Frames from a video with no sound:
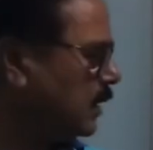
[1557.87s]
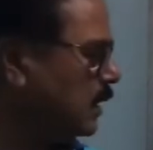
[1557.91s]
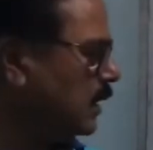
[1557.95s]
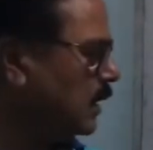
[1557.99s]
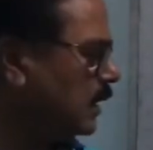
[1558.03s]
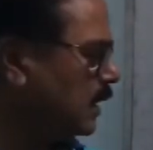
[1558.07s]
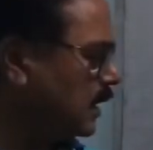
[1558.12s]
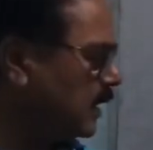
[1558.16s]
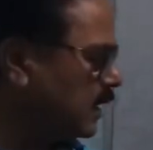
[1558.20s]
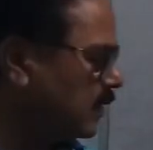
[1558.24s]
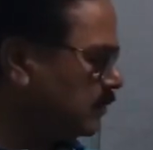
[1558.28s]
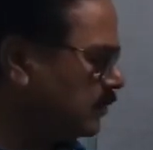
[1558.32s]

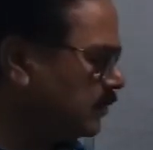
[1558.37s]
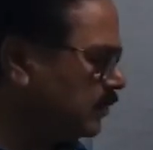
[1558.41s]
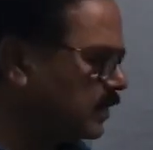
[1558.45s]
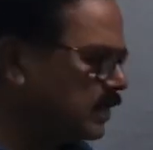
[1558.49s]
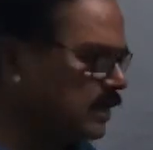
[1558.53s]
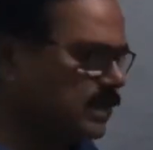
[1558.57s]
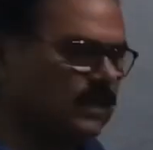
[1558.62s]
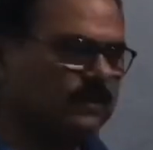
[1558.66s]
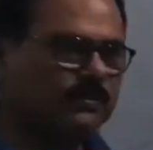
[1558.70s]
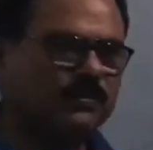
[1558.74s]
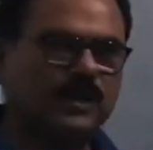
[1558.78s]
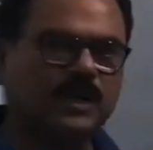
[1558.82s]
F is
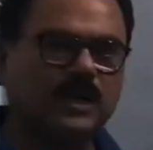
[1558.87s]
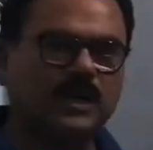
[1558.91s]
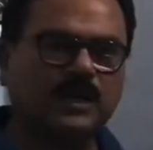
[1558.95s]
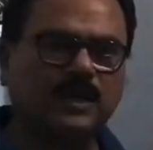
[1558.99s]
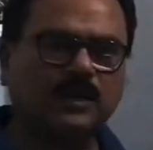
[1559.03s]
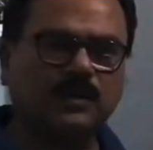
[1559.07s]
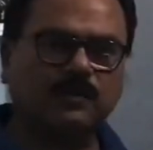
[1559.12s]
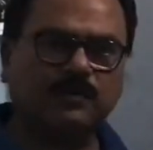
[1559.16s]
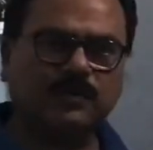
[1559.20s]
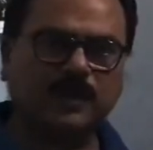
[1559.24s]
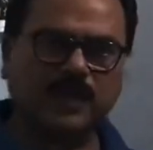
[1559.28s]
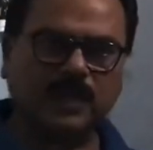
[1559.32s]
the Faraday
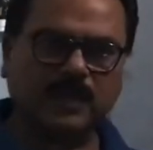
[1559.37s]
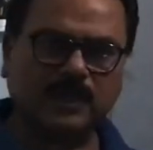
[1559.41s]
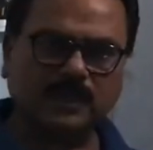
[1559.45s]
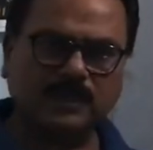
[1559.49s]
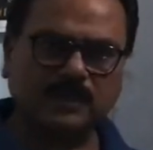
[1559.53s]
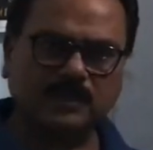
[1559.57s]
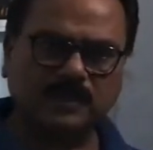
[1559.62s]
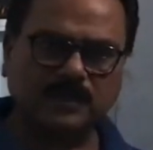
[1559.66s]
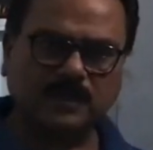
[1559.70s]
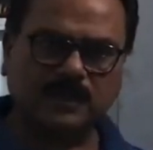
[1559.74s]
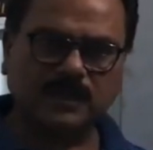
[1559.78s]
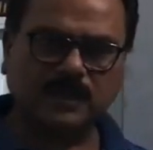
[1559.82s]
of
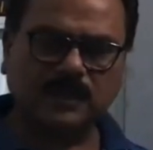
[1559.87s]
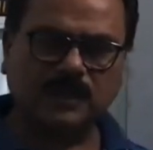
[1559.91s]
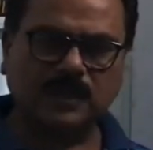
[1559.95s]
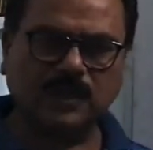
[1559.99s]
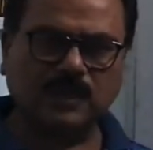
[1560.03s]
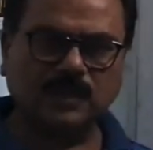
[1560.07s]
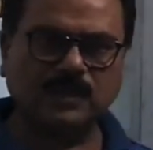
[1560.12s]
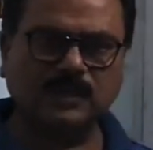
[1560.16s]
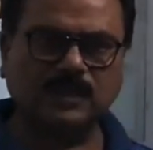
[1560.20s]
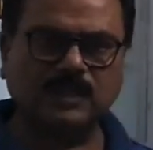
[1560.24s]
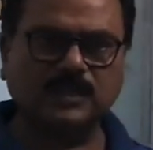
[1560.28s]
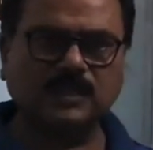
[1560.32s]
electricity,
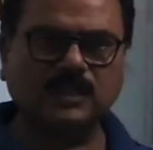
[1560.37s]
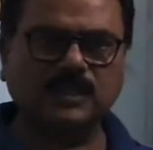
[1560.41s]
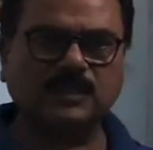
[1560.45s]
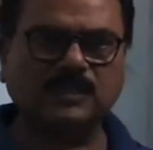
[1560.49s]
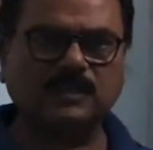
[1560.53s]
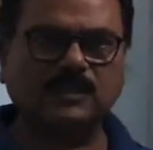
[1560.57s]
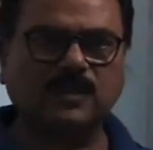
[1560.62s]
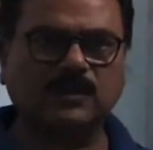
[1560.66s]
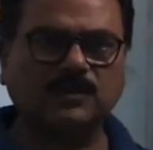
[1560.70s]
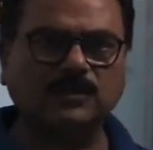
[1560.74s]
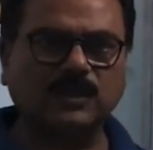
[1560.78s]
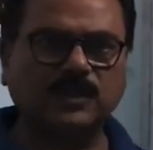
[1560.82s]

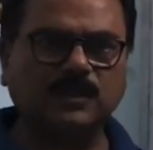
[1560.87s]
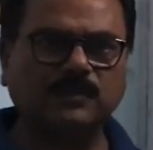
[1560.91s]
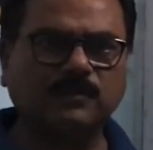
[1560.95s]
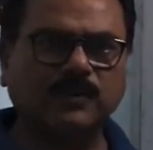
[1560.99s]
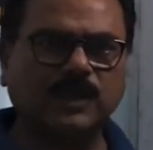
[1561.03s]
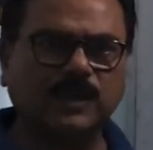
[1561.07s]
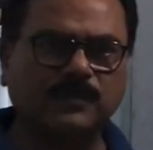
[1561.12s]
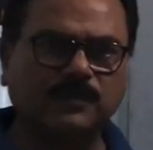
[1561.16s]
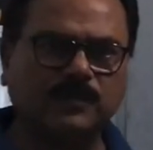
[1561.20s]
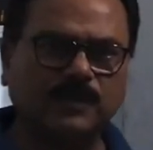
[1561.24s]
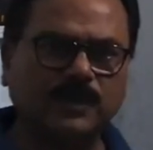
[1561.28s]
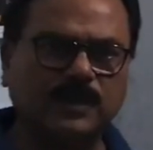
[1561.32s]

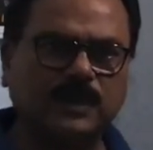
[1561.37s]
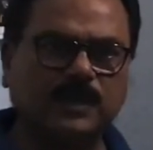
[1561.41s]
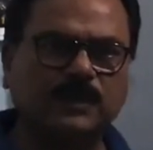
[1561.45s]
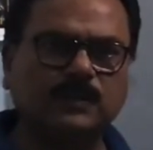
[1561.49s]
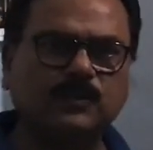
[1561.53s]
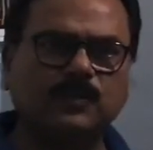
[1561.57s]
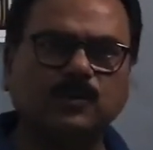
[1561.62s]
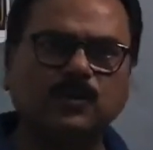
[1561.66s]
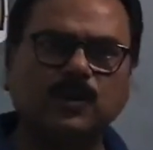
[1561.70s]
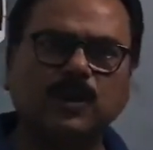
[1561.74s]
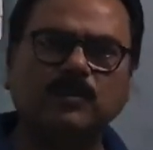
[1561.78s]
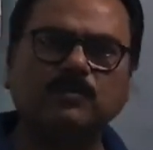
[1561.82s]
96,500
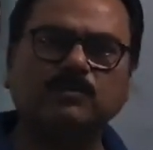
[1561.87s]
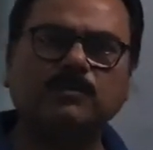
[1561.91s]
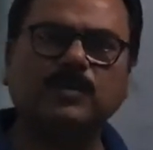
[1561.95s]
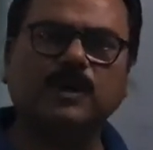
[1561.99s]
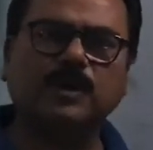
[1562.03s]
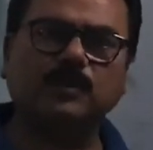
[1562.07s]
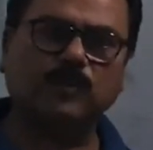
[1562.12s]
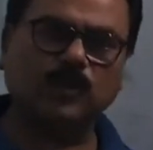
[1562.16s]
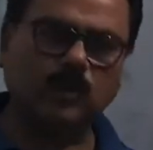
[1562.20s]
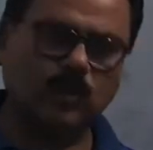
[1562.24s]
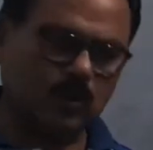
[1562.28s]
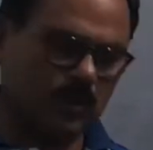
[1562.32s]
coulomb per
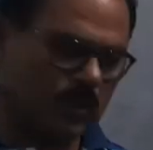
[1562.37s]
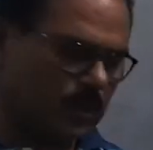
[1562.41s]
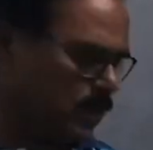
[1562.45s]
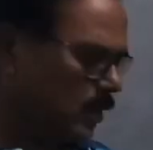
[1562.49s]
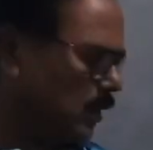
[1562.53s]
mole.